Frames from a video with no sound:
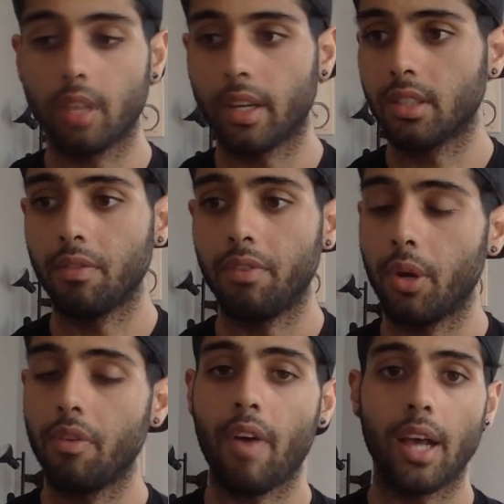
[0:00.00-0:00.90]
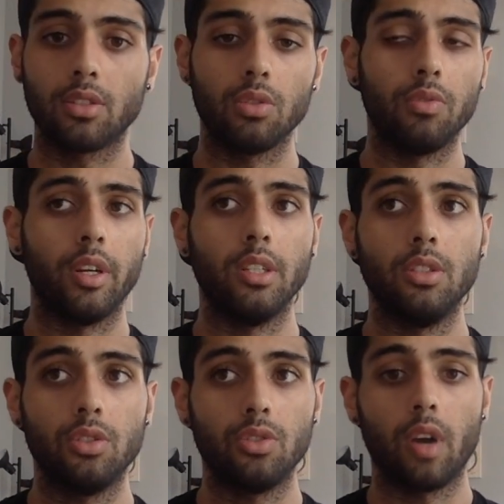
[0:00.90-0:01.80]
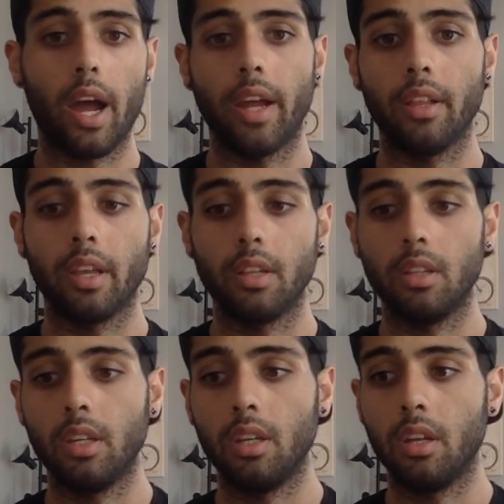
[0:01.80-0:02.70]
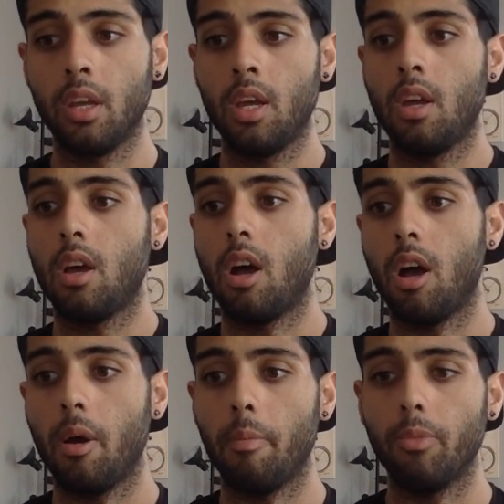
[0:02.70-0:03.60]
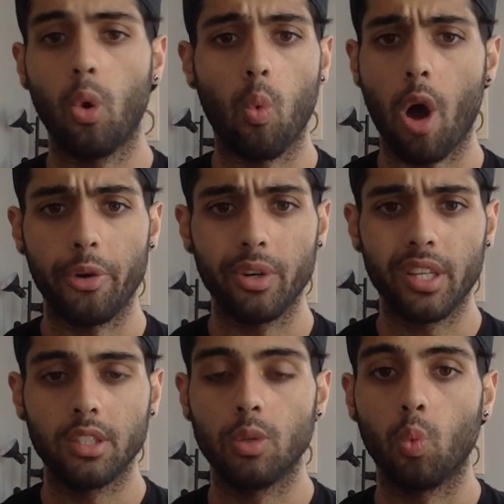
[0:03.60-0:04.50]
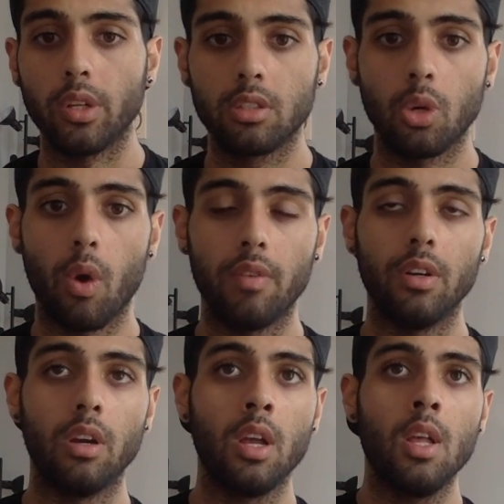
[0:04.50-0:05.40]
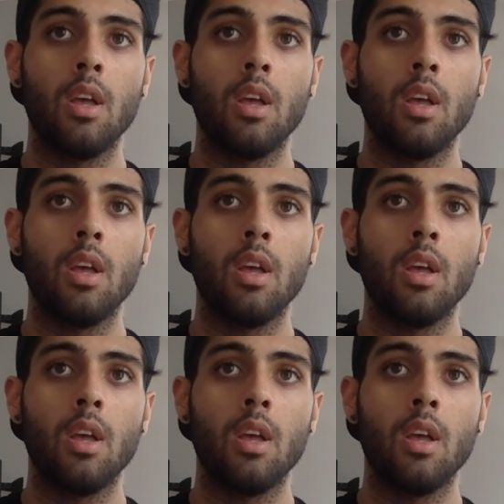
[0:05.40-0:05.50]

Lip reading: Like I said, very vascular, very dry, like lean, no water retention whatsoever.